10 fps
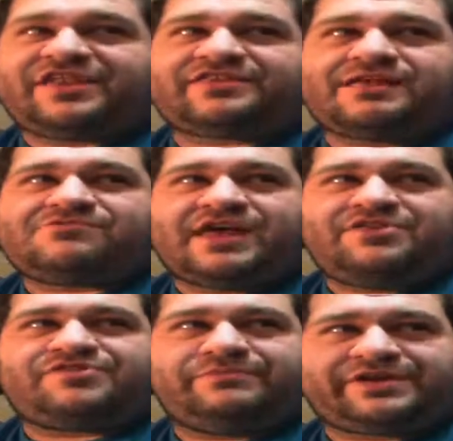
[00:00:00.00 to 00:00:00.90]
that then
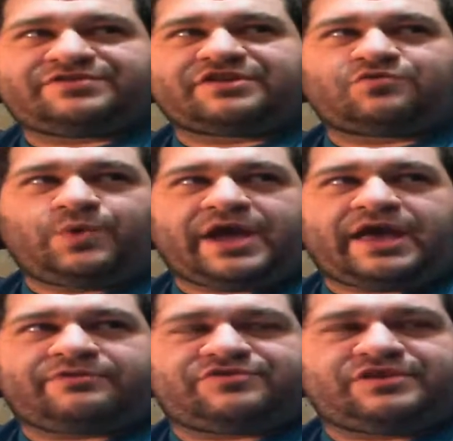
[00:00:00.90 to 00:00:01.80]
tends to make sense
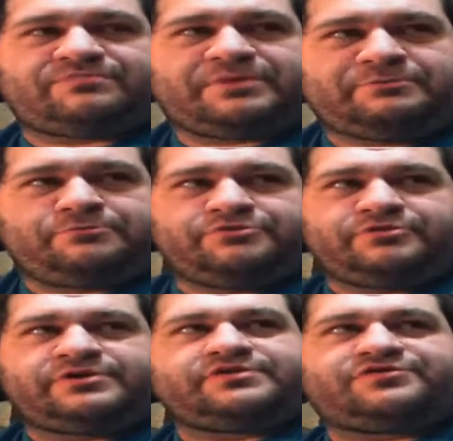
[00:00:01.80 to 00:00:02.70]
why I see people
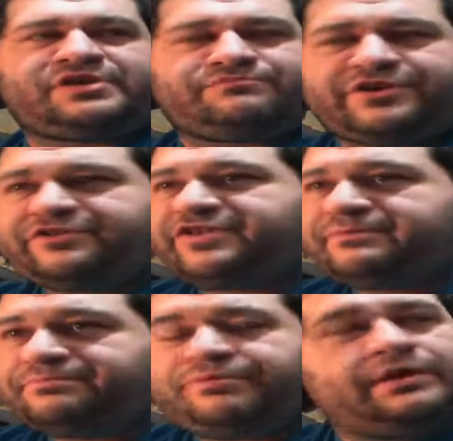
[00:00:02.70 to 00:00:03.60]
doing the same things.
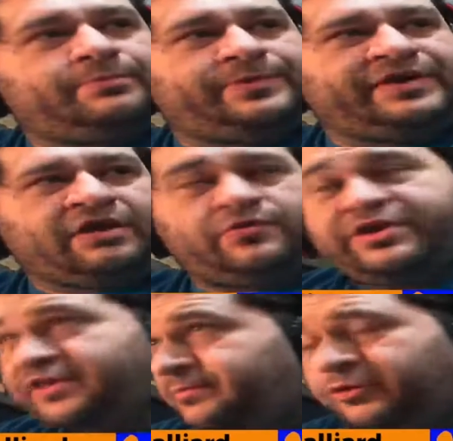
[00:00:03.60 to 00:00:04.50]
They probably be out
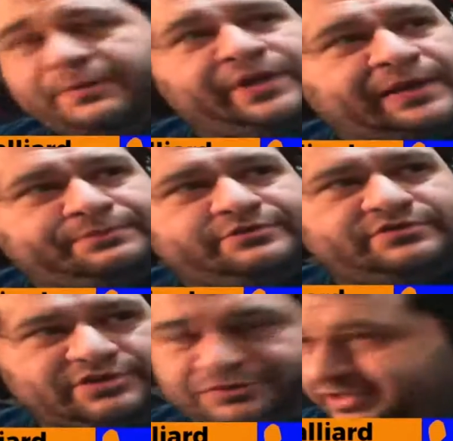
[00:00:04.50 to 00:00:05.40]
getting the morning paper
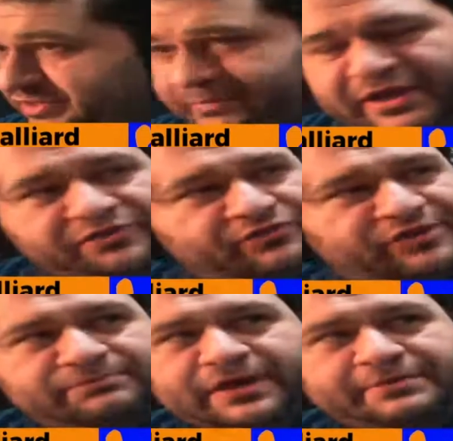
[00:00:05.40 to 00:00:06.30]
or going to get the mail at the
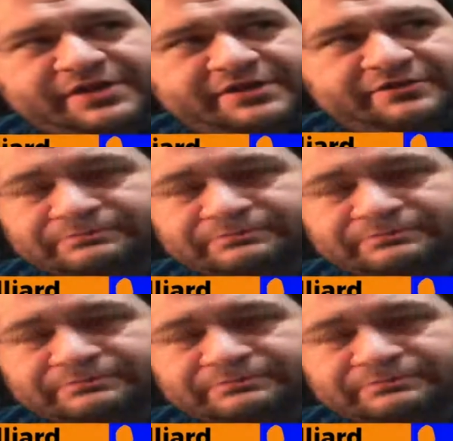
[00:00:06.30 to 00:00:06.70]
same time of day,